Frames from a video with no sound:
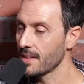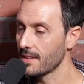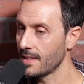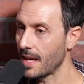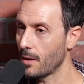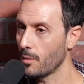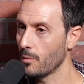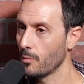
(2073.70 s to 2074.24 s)

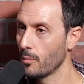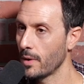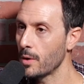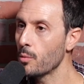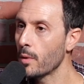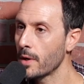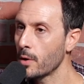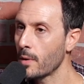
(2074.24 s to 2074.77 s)
Now,
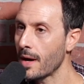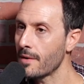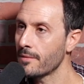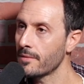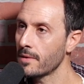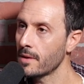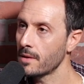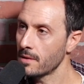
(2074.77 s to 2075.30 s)
when you have
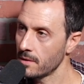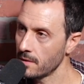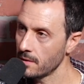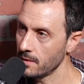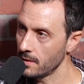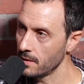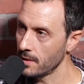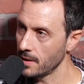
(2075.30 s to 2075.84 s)

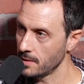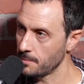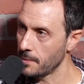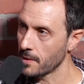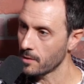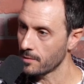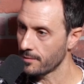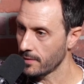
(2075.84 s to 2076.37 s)
these
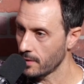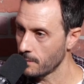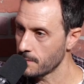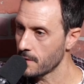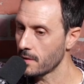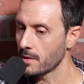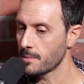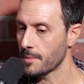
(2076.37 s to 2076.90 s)
bigger films
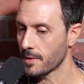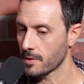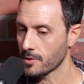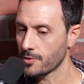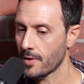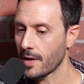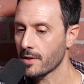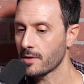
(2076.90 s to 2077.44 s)
and these bigger
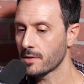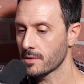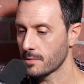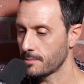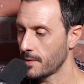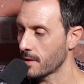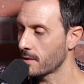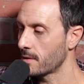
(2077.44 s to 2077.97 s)
directors and
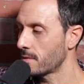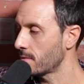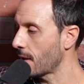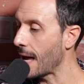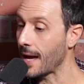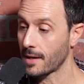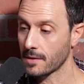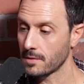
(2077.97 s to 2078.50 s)
bigger
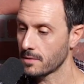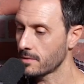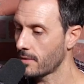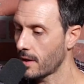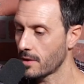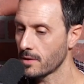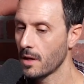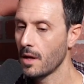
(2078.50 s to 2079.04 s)
actors,
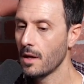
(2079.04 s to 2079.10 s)
writers,